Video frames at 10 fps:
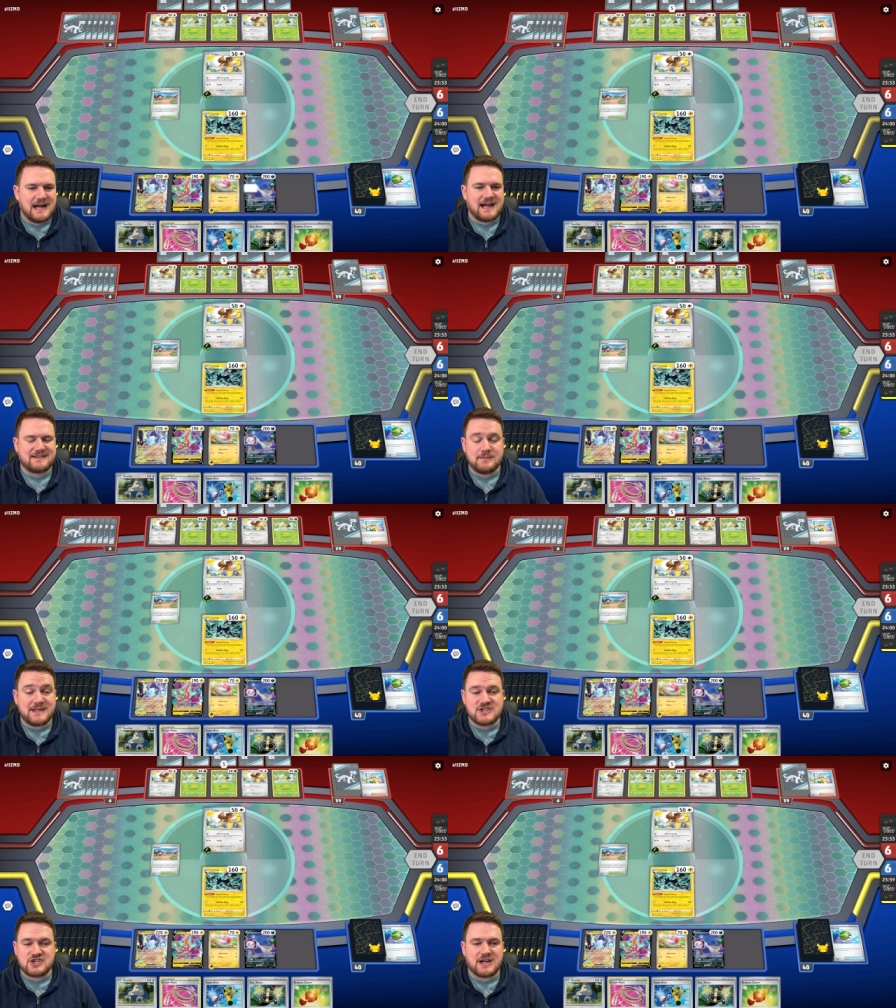because uh, then we
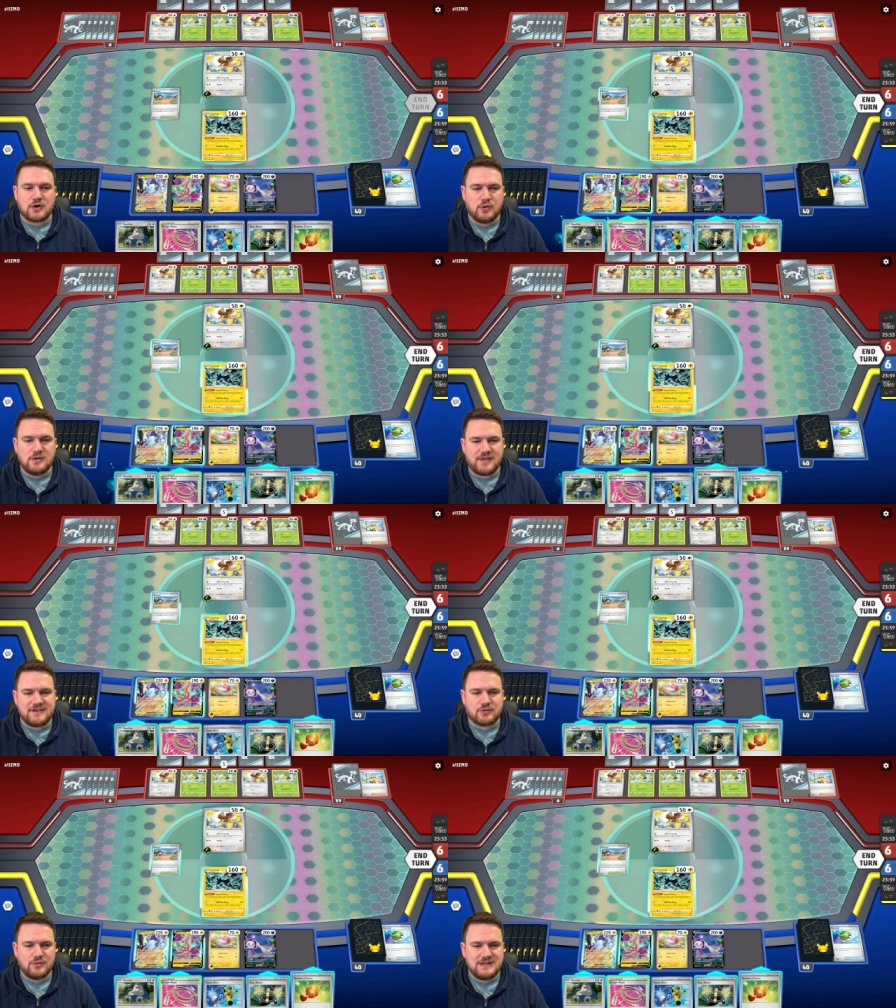can chuck all of
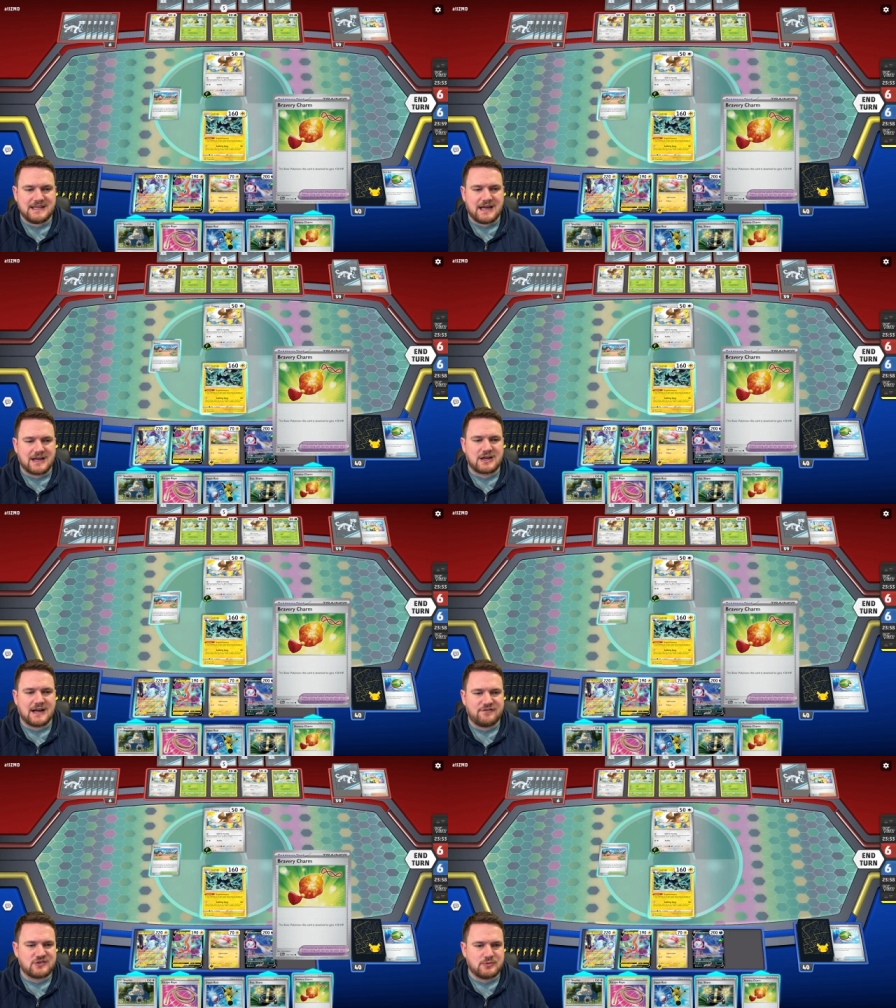these really
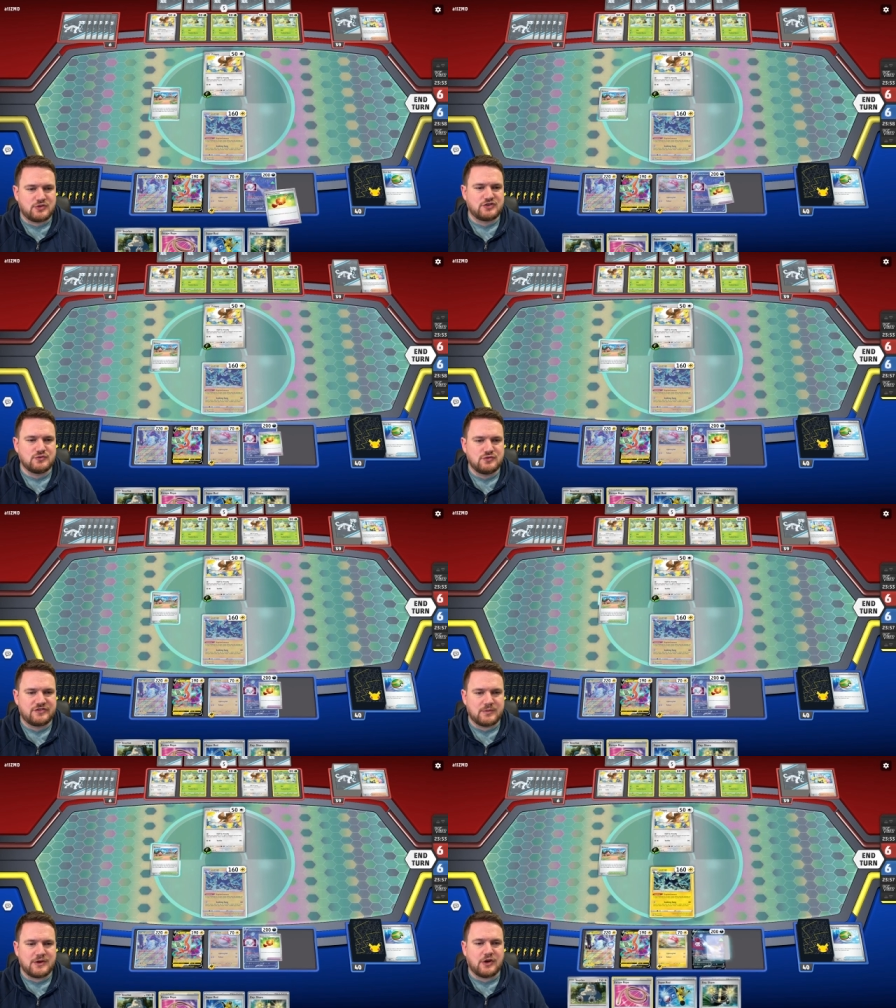uncomfortable tools
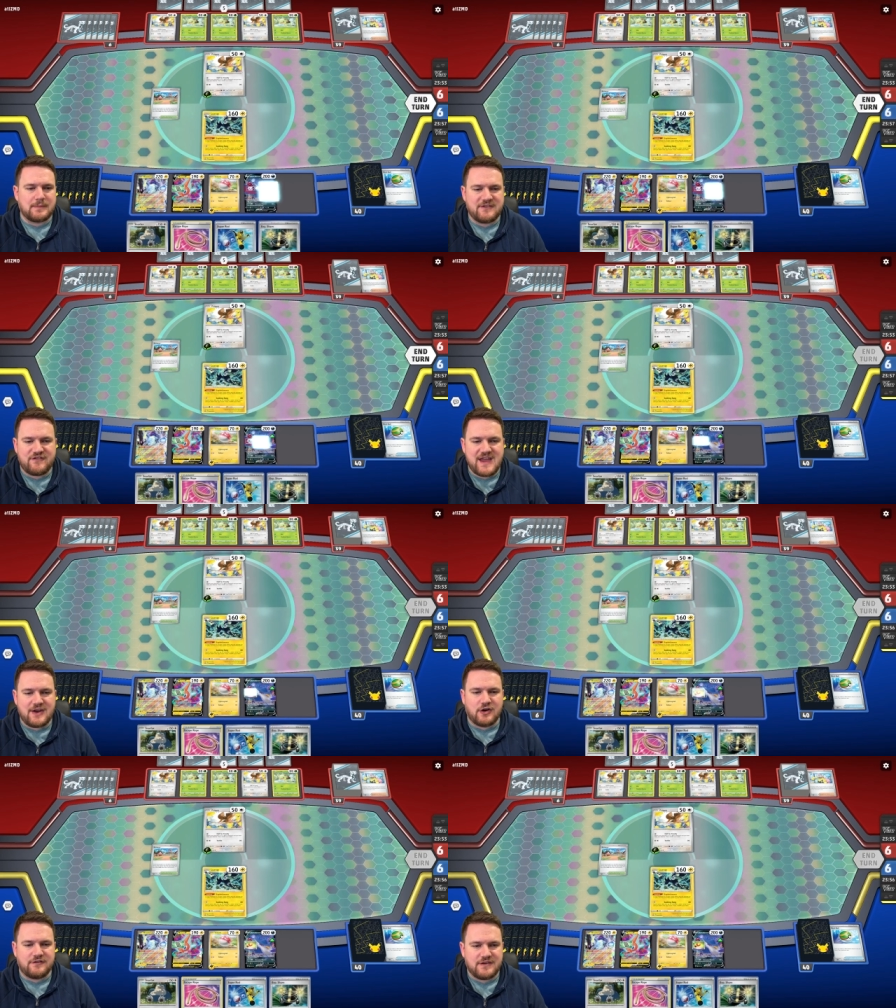that we're not a big
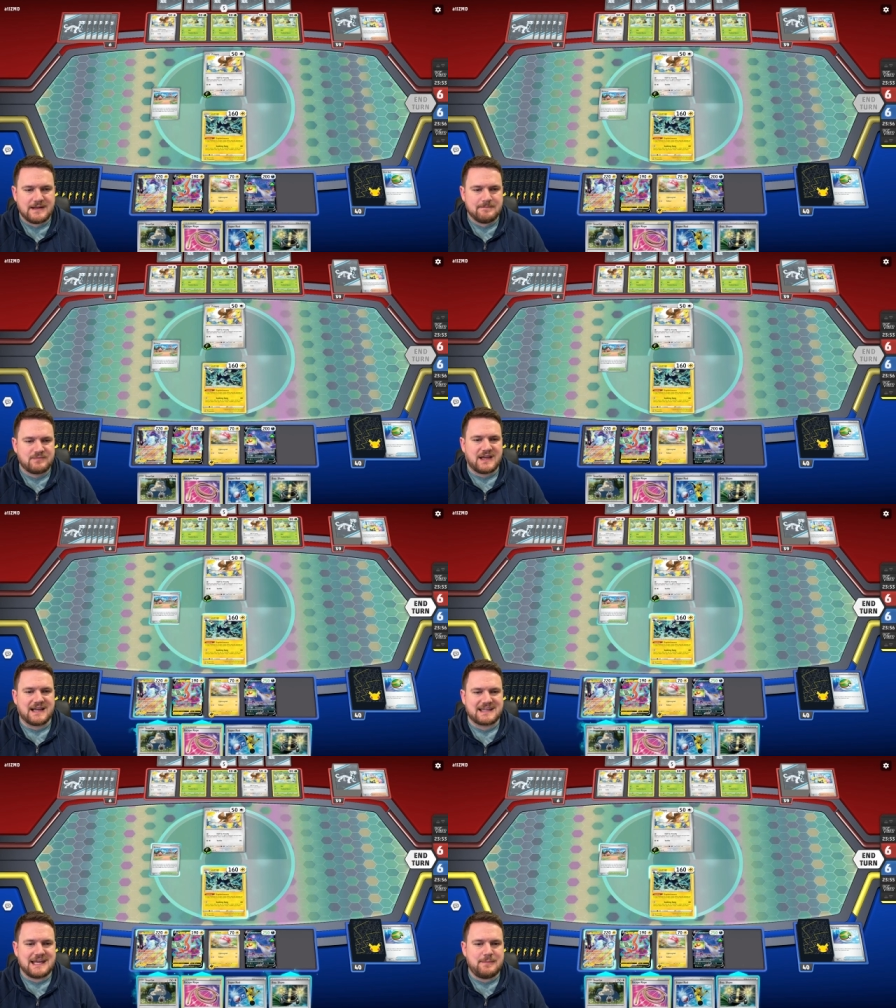fan of
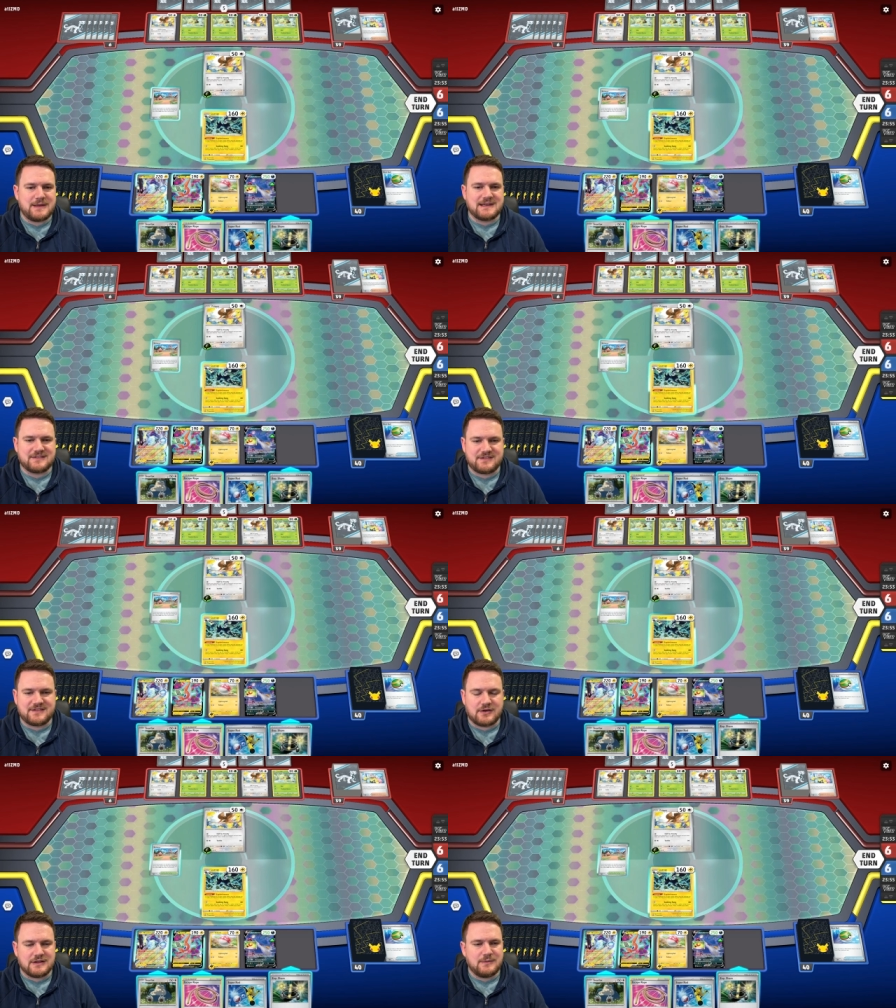uh, keeping
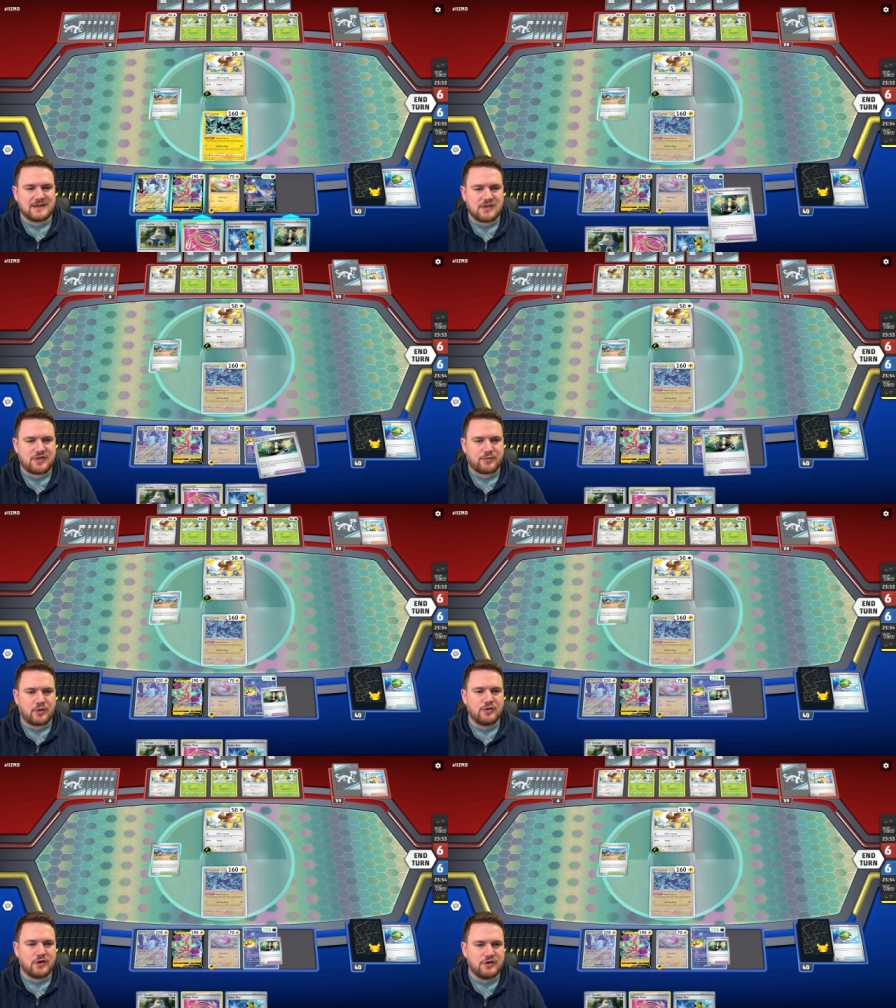necessarily. We can
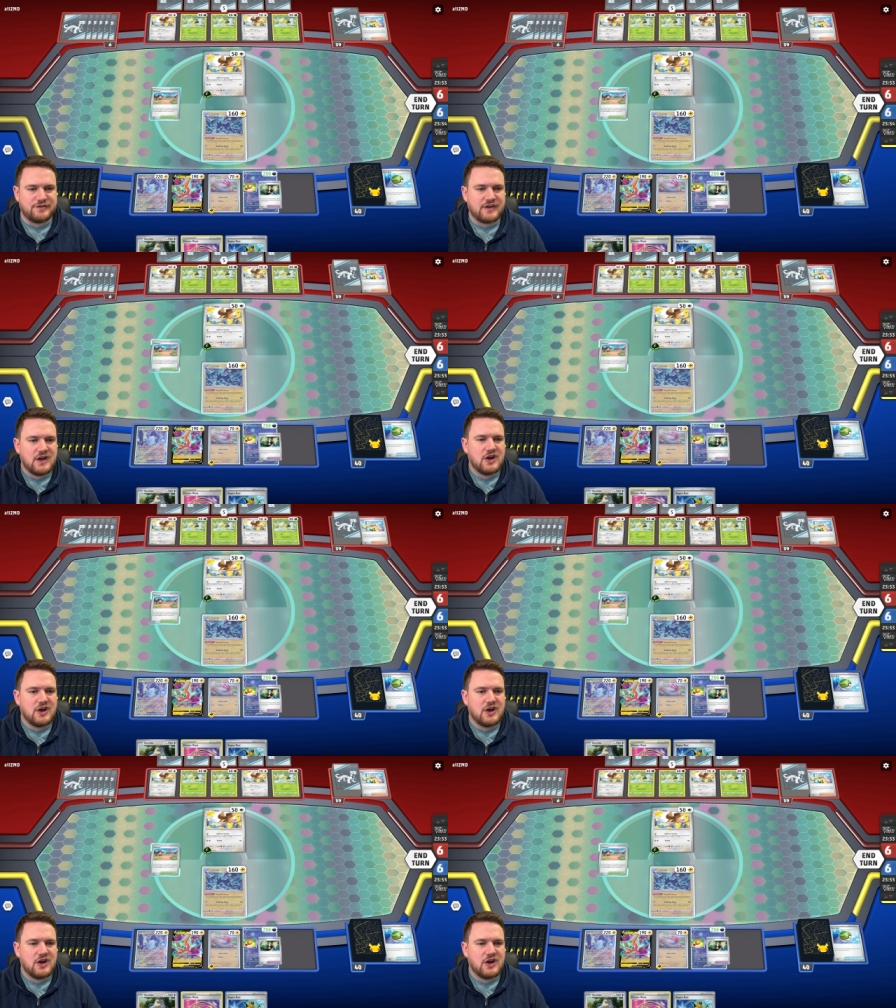throw those